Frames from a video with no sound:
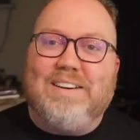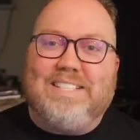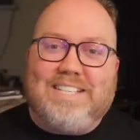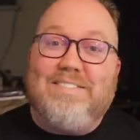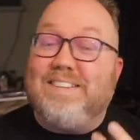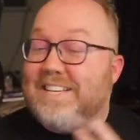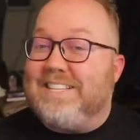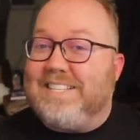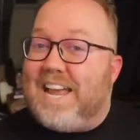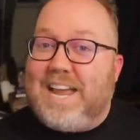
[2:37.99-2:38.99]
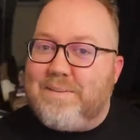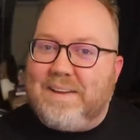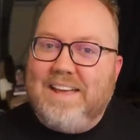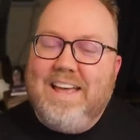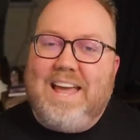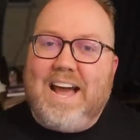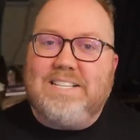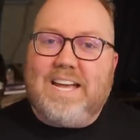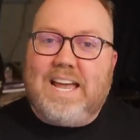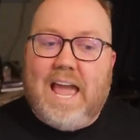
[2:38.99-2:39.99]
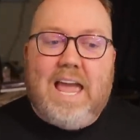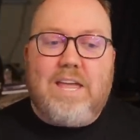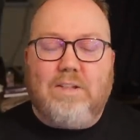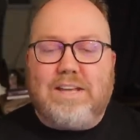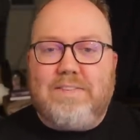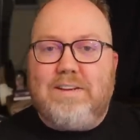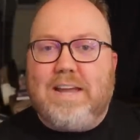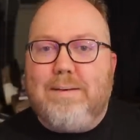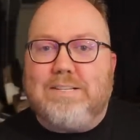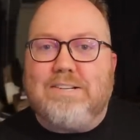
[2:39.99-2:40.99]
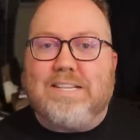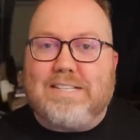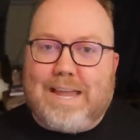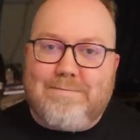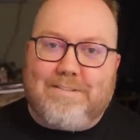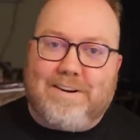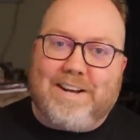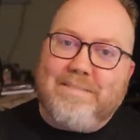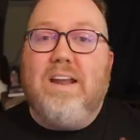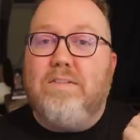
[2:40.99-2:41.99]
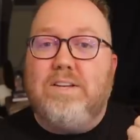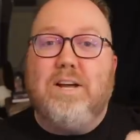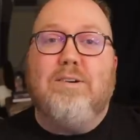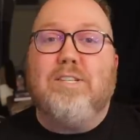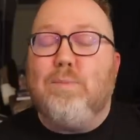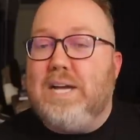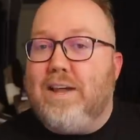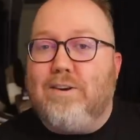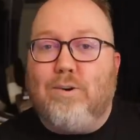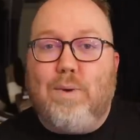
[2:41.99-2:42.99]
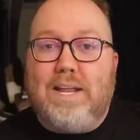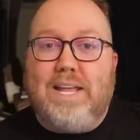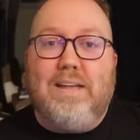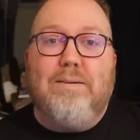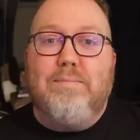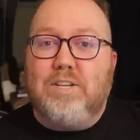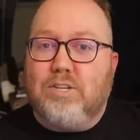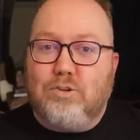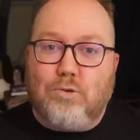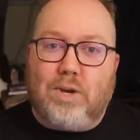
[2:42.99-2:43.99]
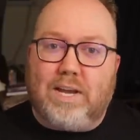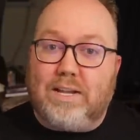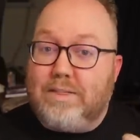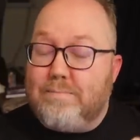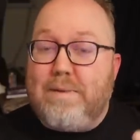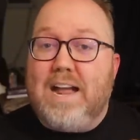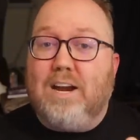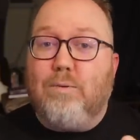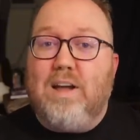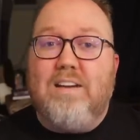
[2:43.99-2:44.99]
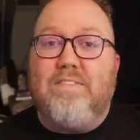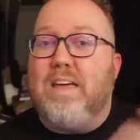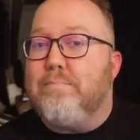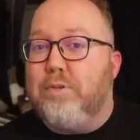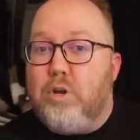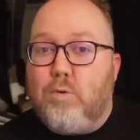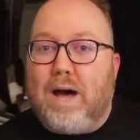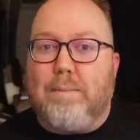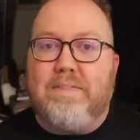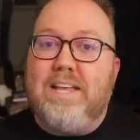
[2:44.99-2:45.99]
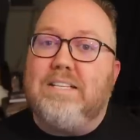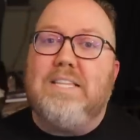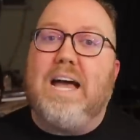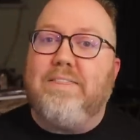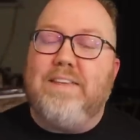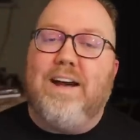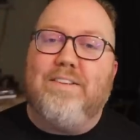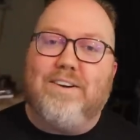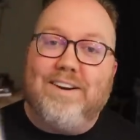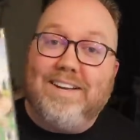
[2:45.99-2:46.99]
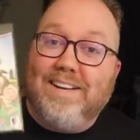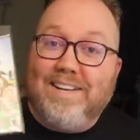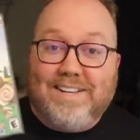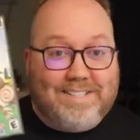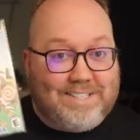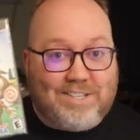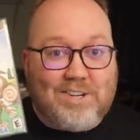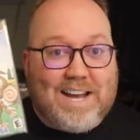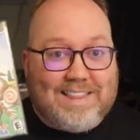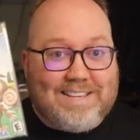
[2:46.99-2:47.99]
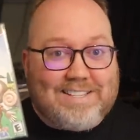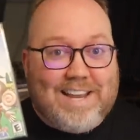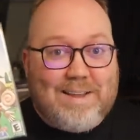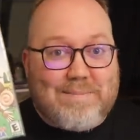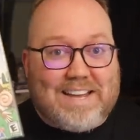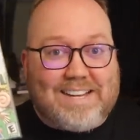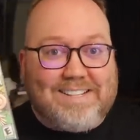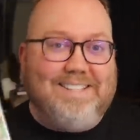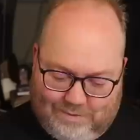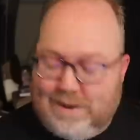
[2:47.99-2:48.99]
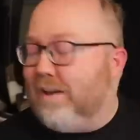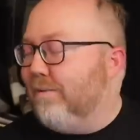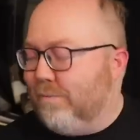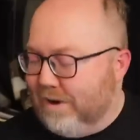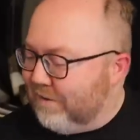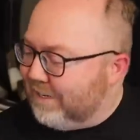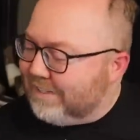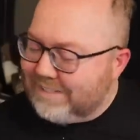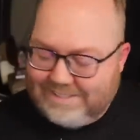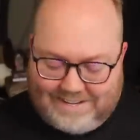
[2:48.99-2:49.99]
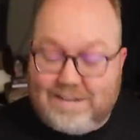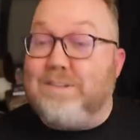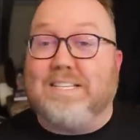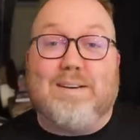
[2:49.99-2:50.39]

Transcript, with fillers: we received this game as a, hey, you like video games, here's this game for you. Now, the toaster we got on our wedding, destroyed. The microwave, it blew up. This, that, the other Still got this game, man. Well, wherever it is. I know it's